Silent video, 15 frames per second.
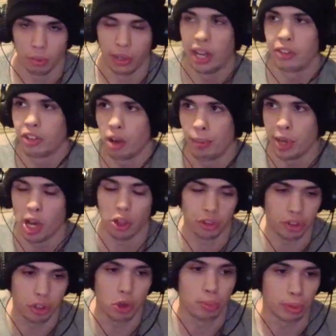Well, now it's going to be all
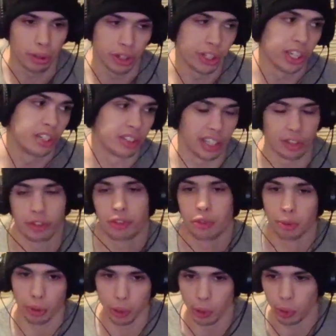Super, and they're going to say
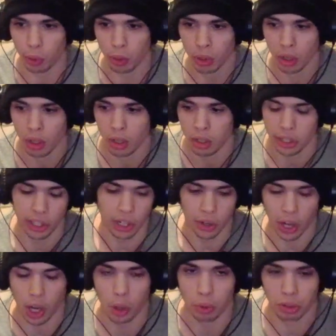screw, you know,
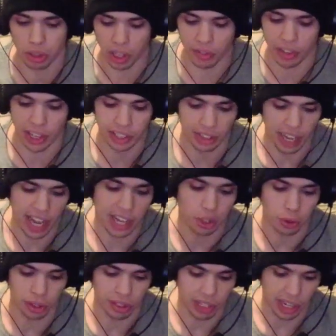the old stuff like the
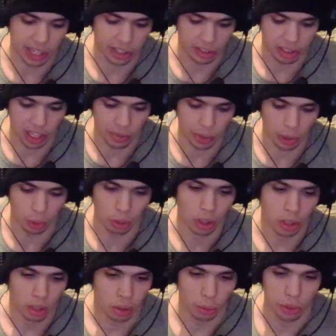Android Saga and stuff. We're
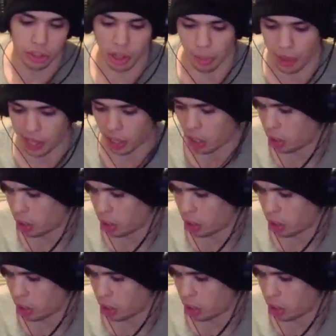just going to make it